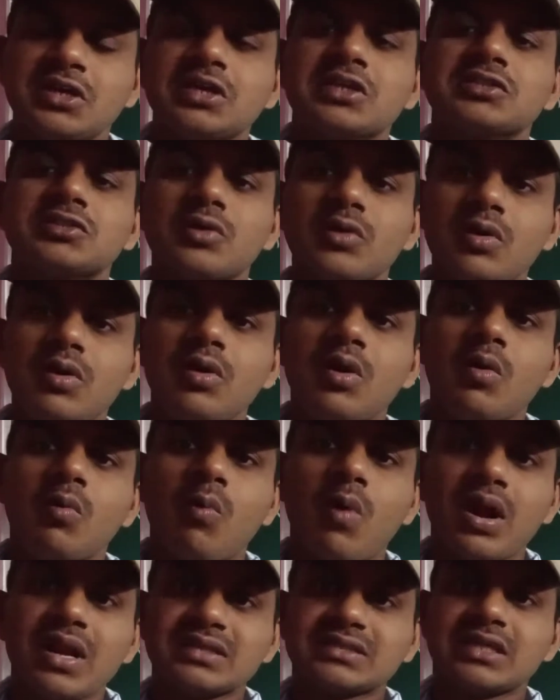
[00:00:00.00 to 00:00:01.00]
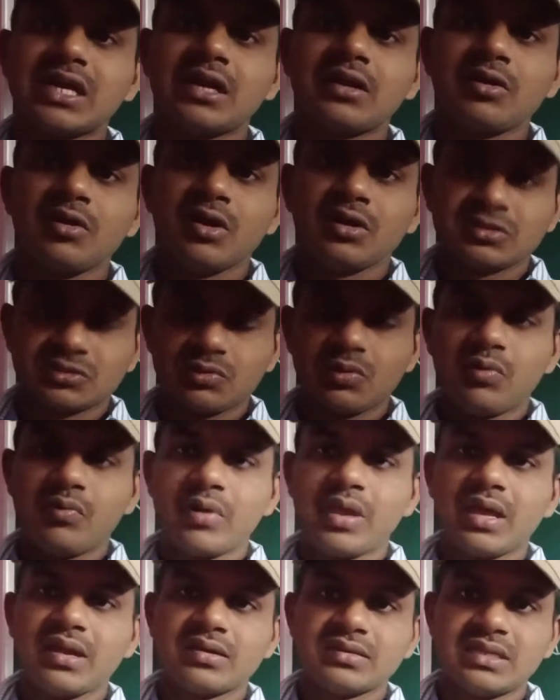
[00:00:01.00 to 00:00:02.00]
So what is that? So
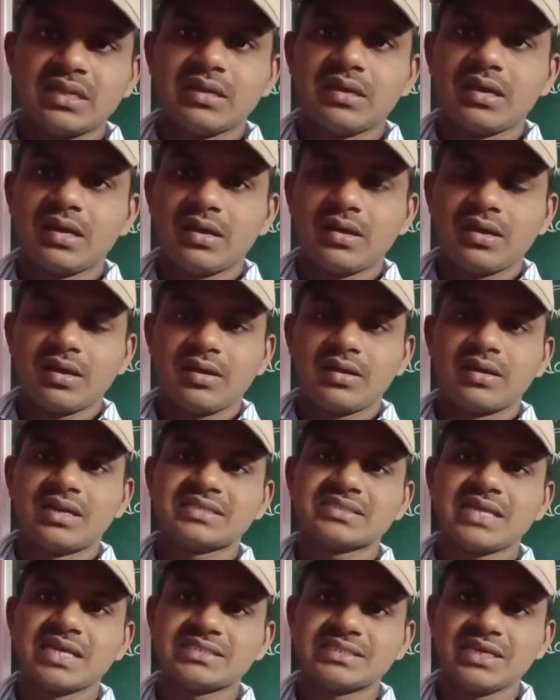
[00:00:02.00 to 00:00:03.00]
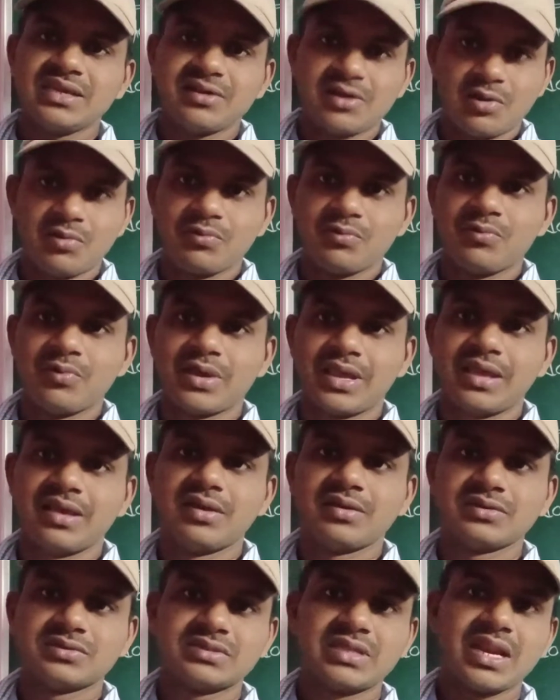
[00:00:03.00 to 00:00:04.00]
we are discussing now. Okay,
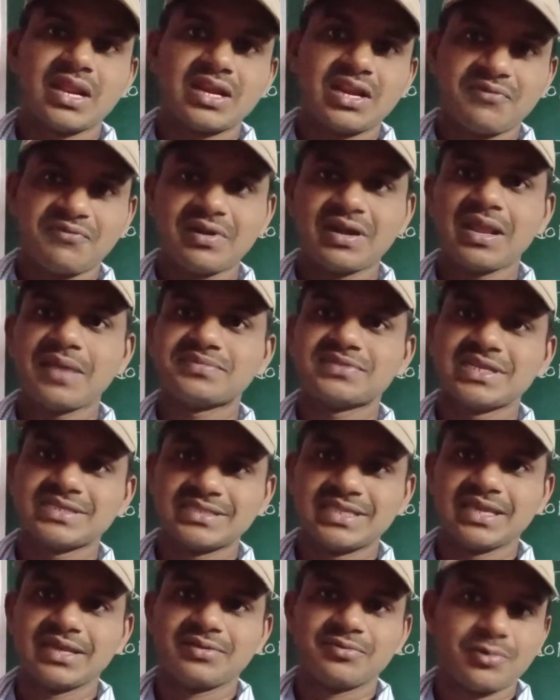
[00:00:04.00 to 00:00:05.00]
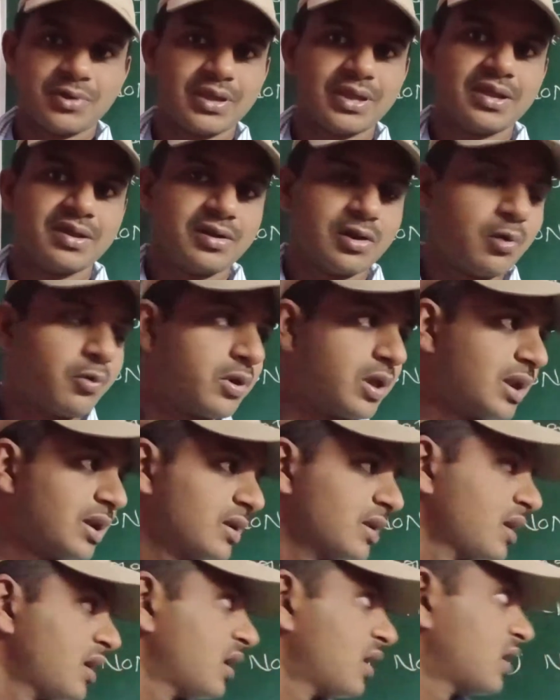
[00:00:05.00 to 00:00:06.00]
there are different types is there. Okay, now we are
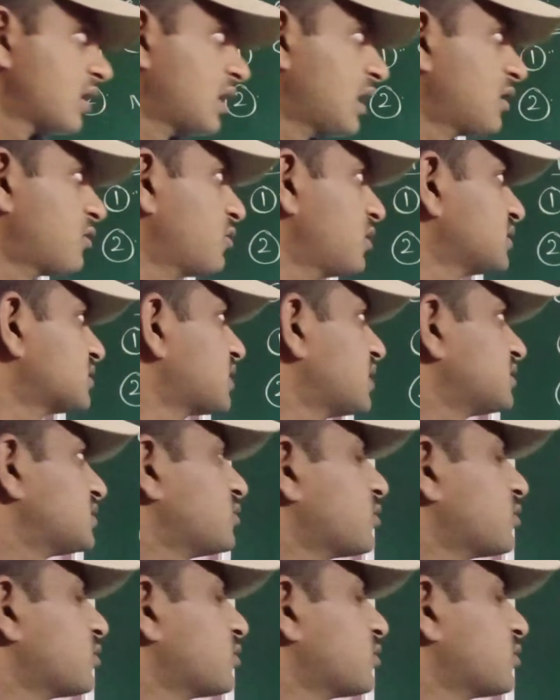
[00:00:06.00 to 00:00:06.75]
going to discuss.